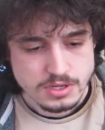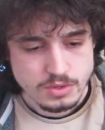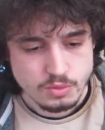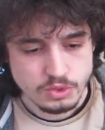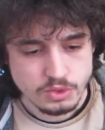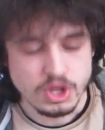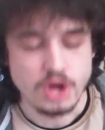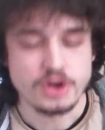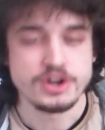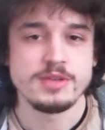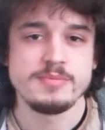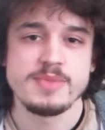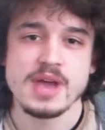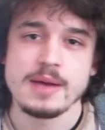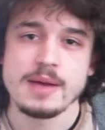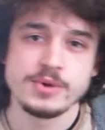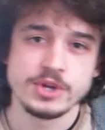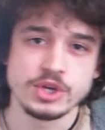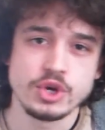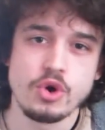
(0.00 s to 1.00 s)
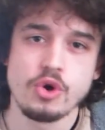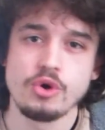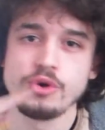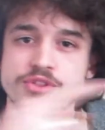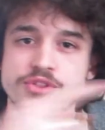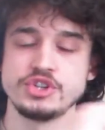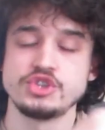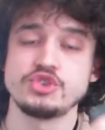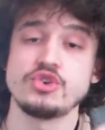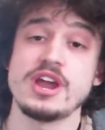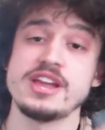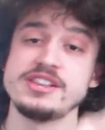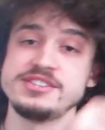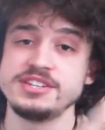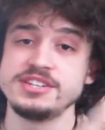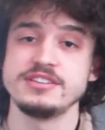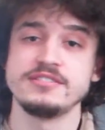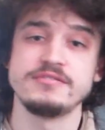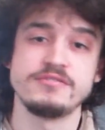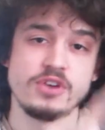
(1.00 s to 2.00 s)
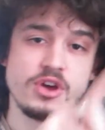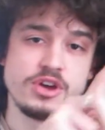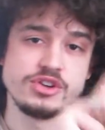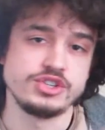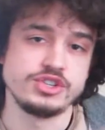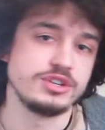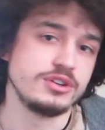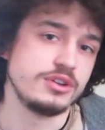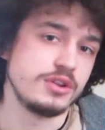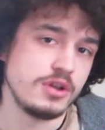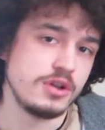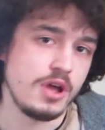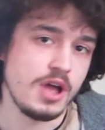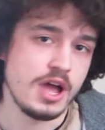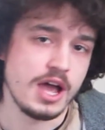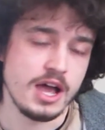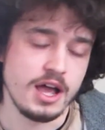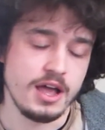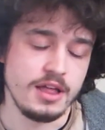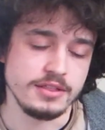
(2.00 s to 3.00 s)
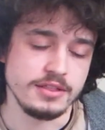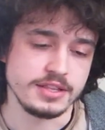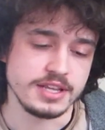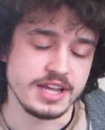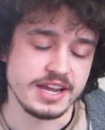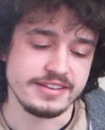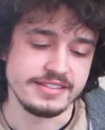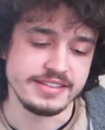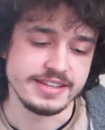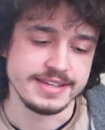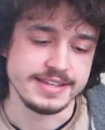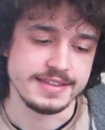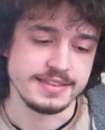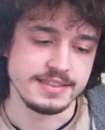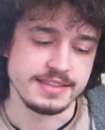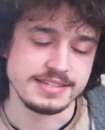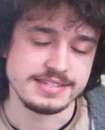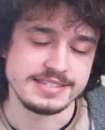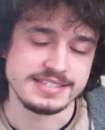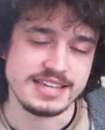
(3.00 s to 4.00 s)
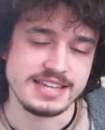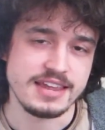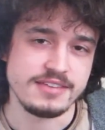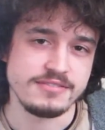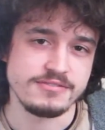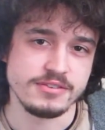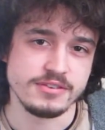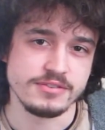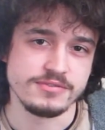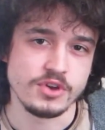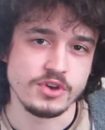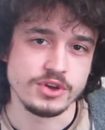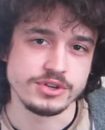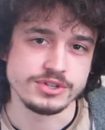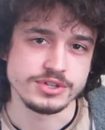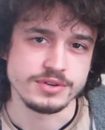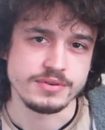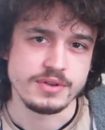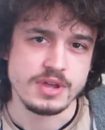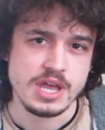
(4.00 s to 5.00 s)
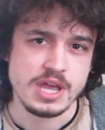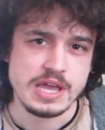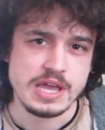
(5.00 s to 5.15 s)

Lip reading: will only be able to call the transient version, kind of the safer version.